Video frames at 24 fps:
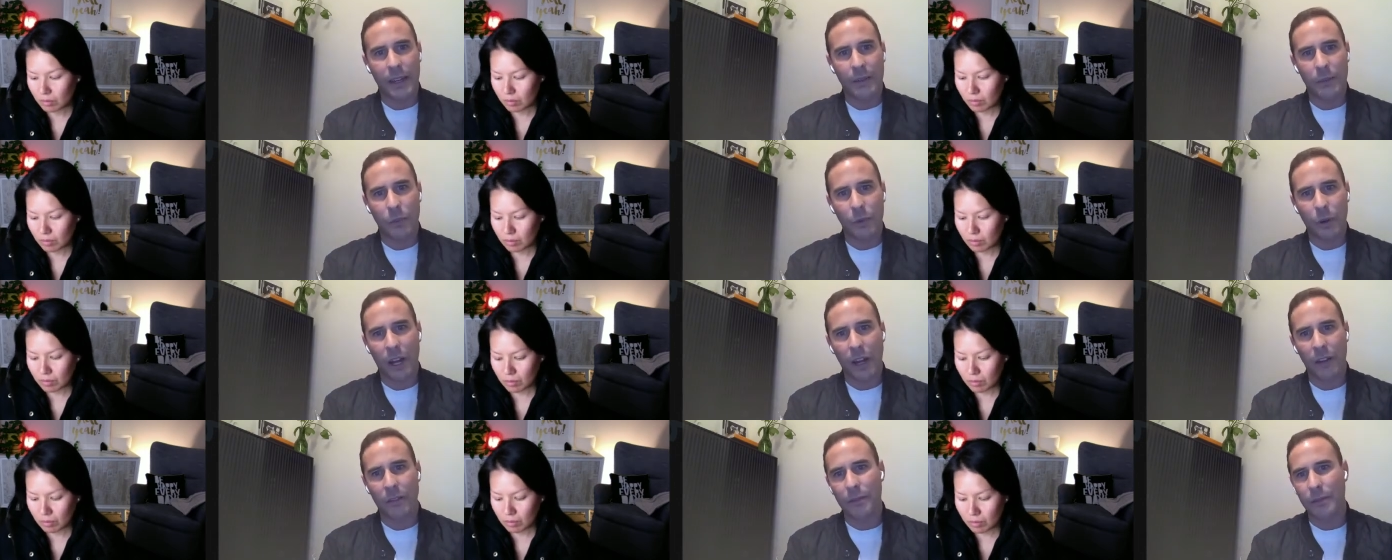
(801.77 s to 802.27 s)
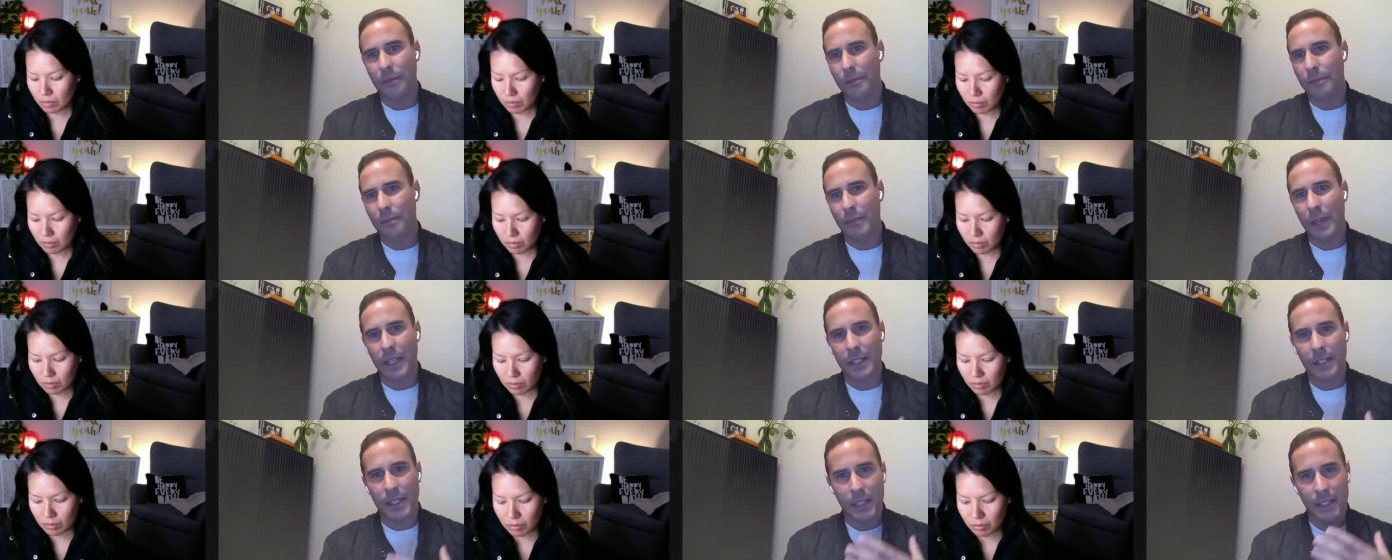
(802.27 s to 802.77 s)
Speaker 1: And we'll have
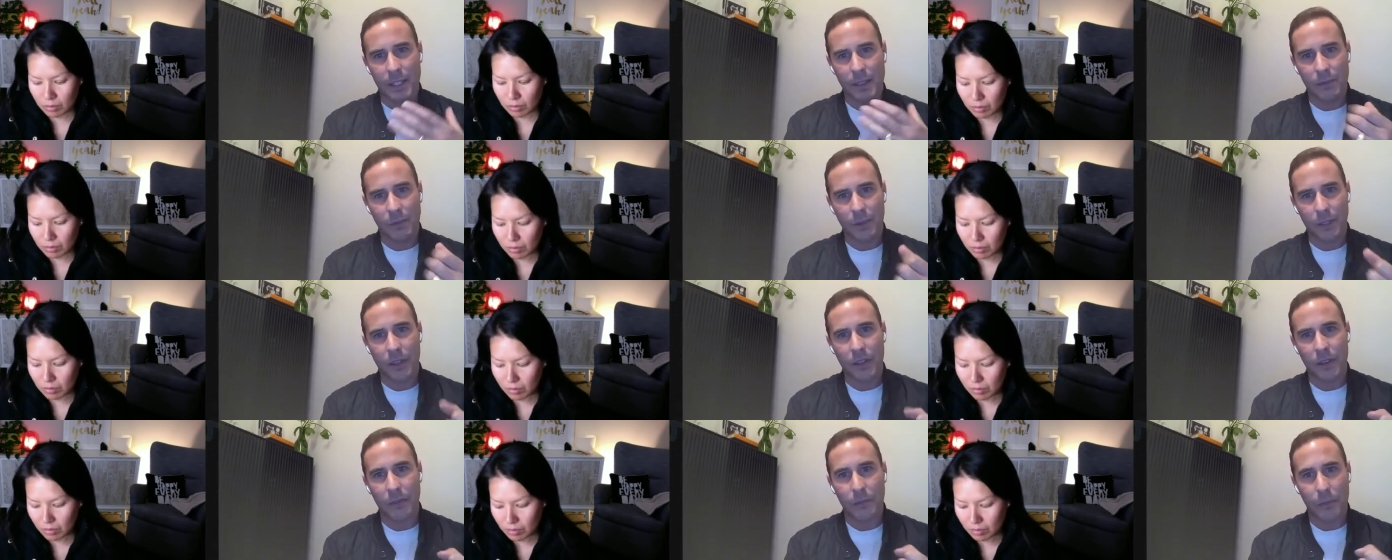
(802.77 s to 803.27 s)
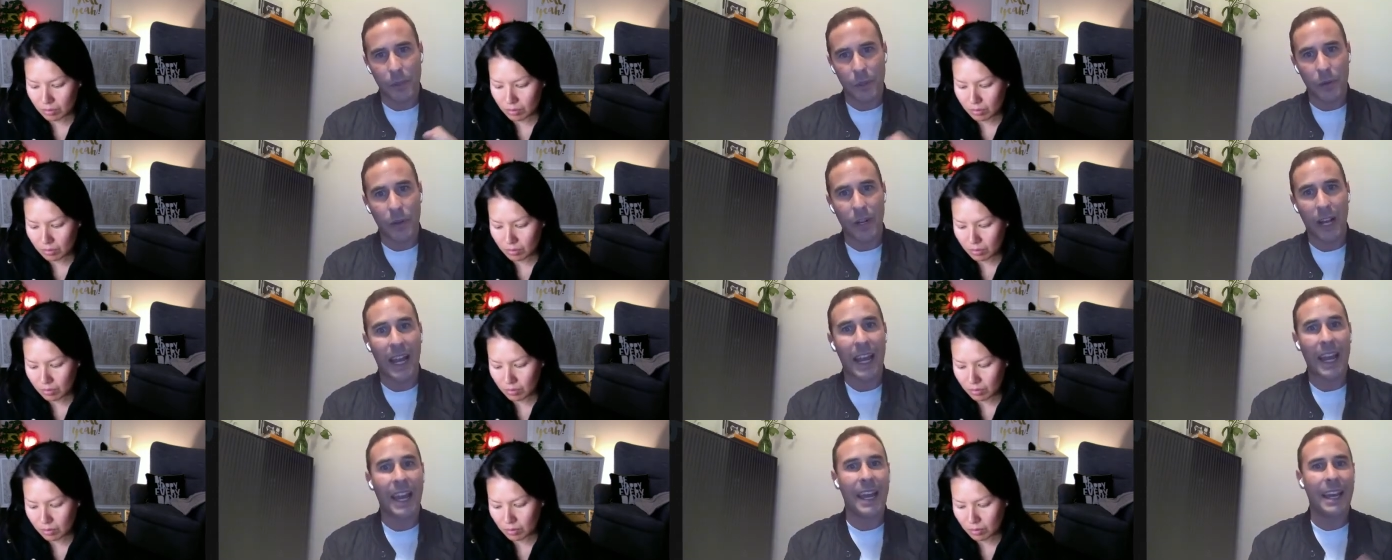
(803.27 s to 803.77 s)
meetings with the
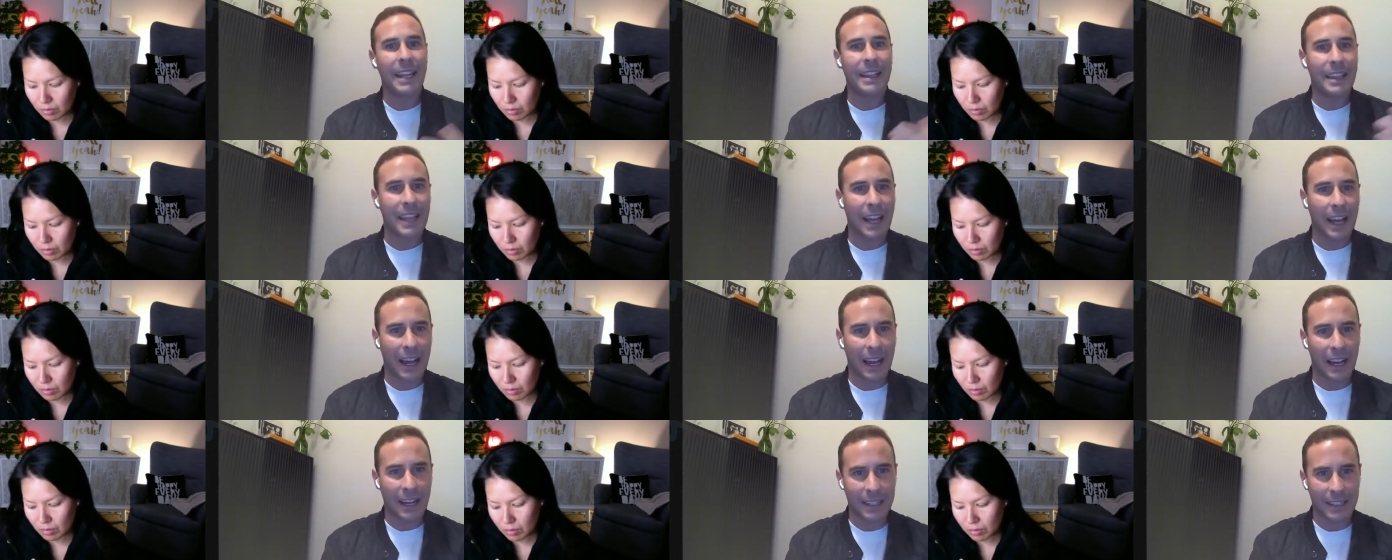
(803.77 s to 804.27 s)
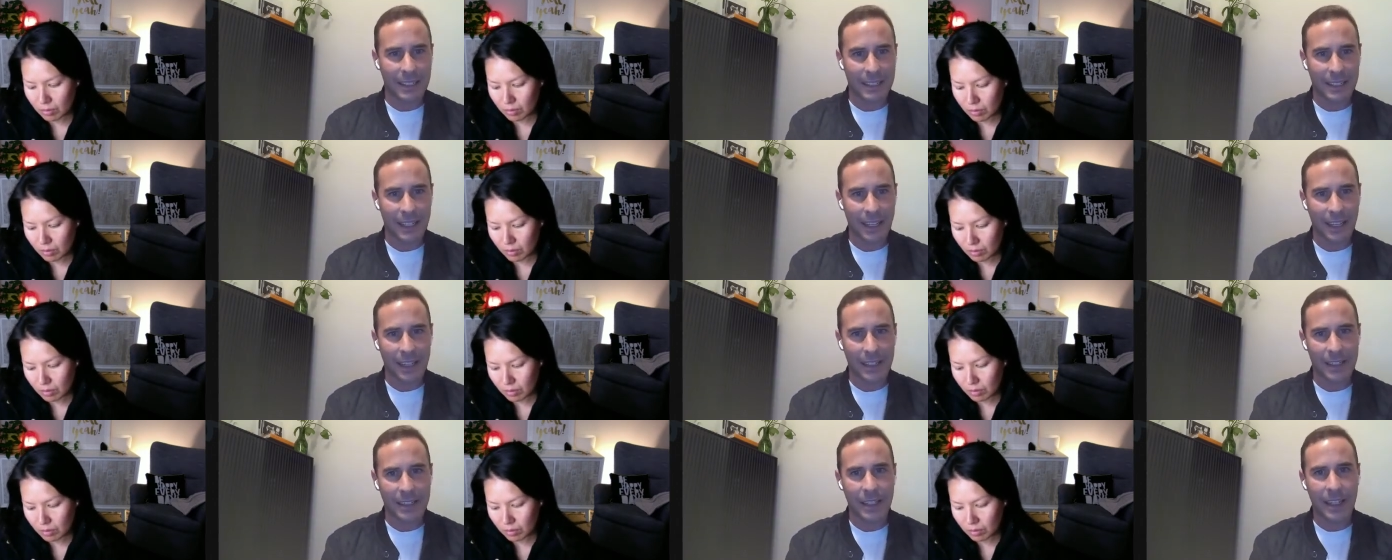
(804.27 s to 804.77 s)
builder and the
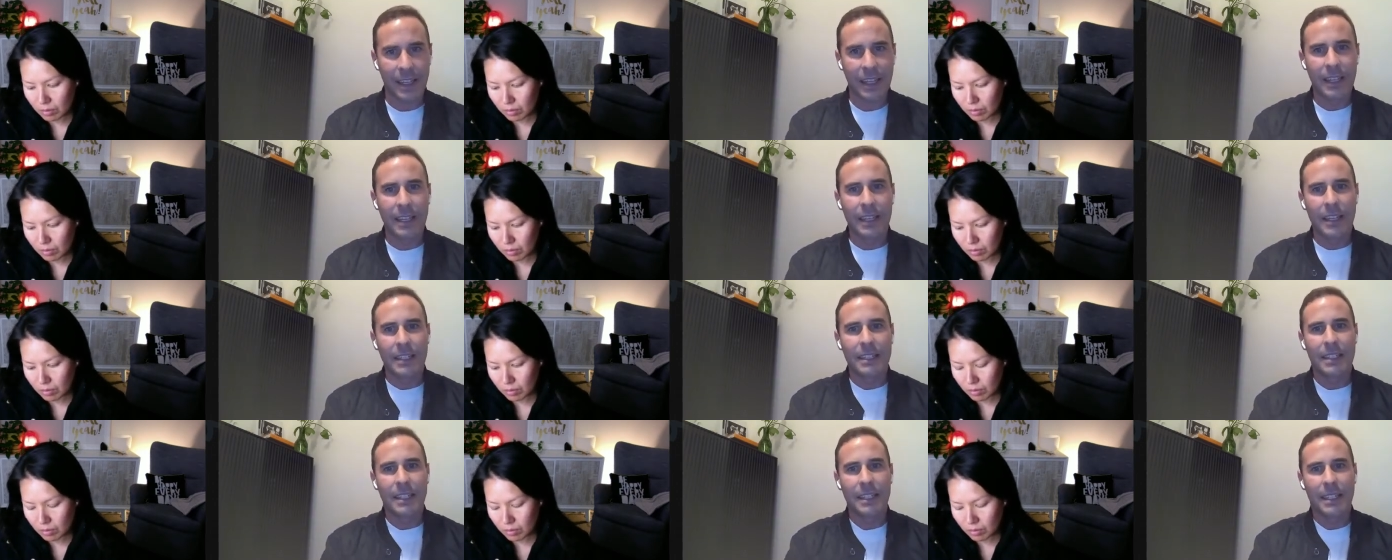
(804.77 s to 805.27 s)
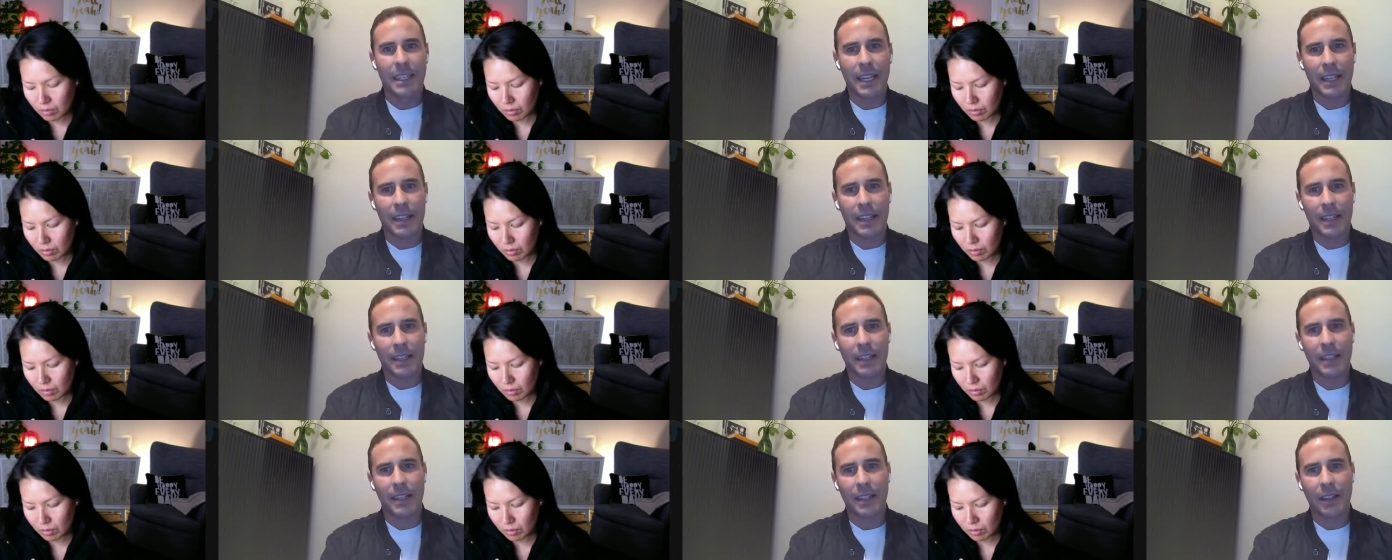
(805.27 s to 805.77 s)
architects to
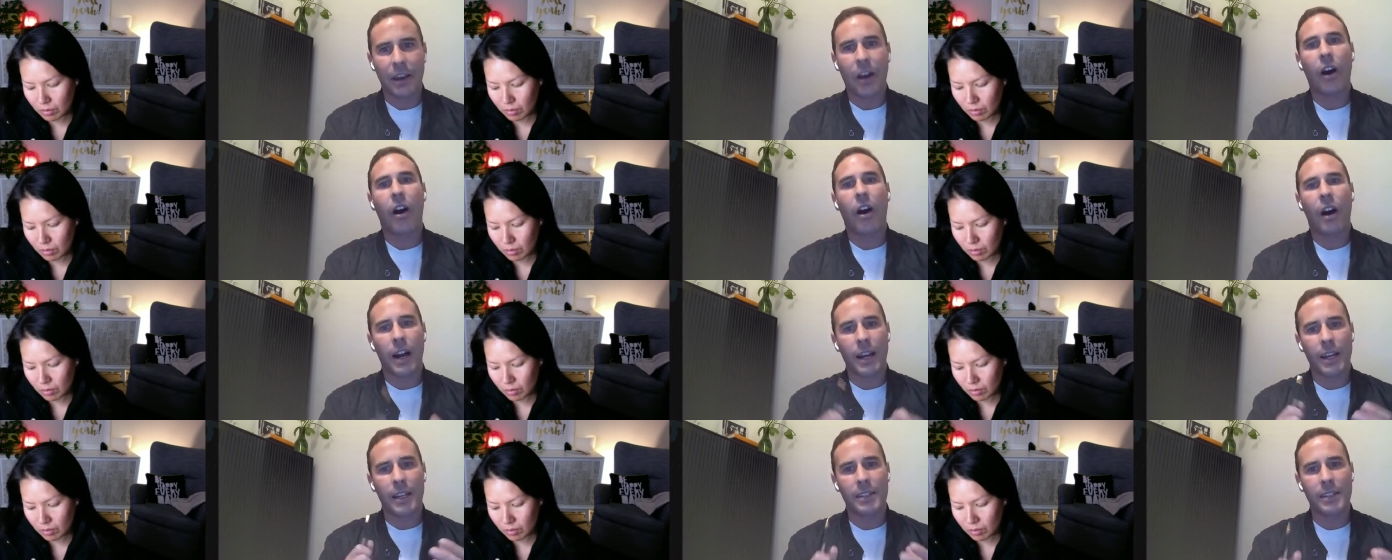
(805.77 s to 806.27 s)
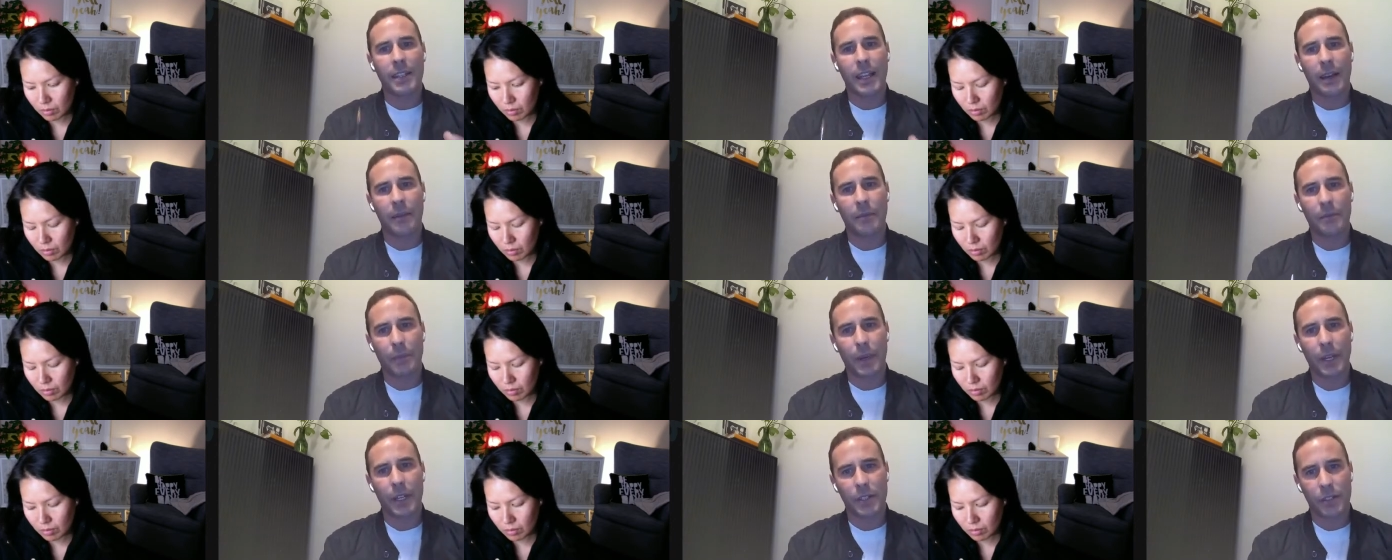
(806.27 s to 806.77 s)
get the highest
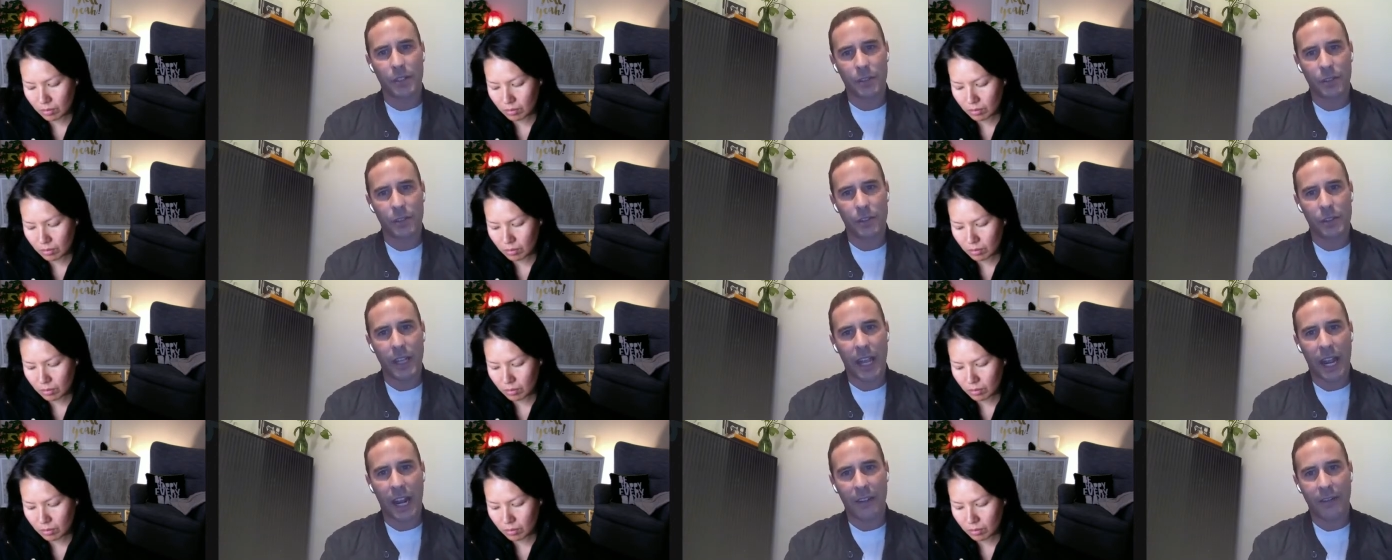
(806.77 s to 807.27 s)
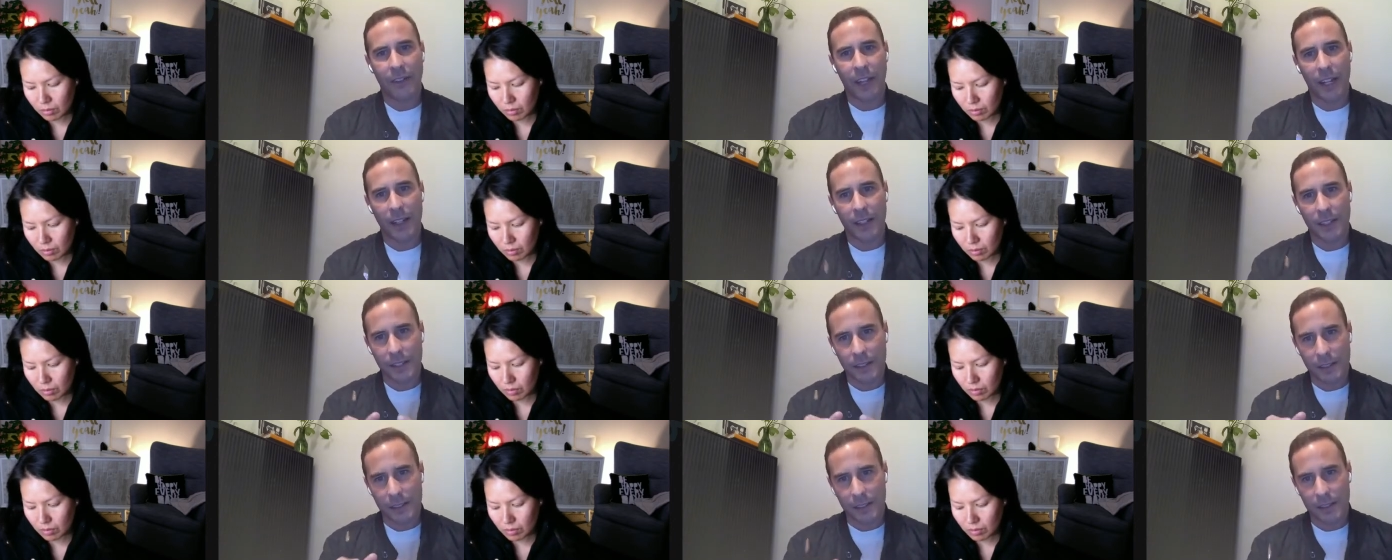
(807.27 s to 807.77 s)
and best use out of
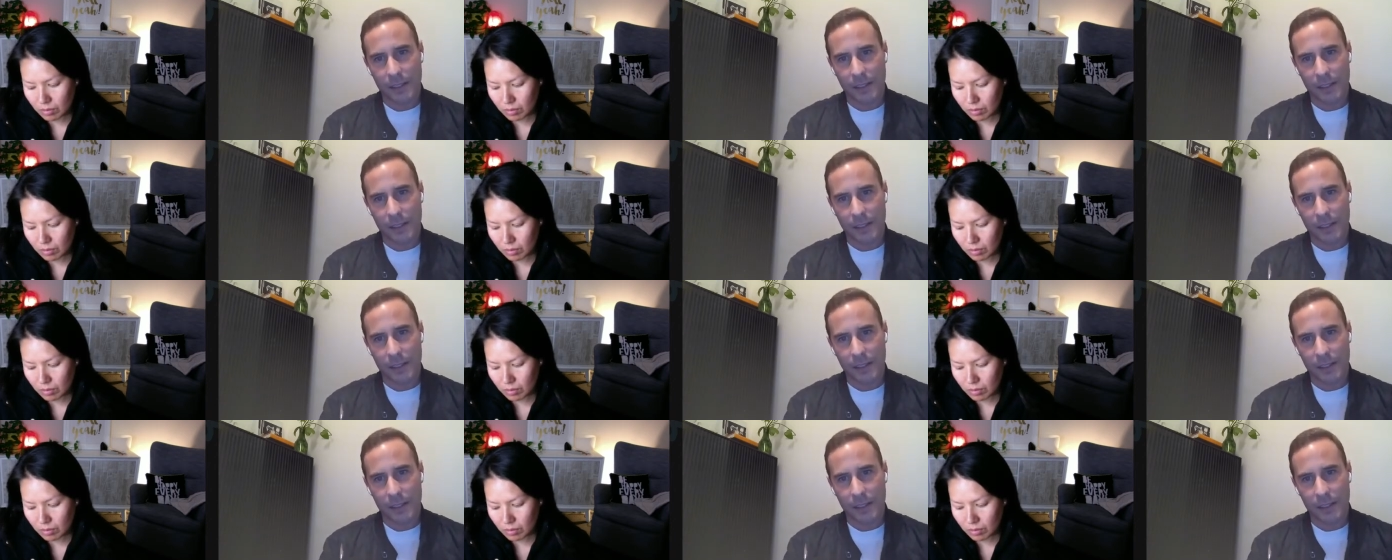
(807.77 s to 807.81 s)
that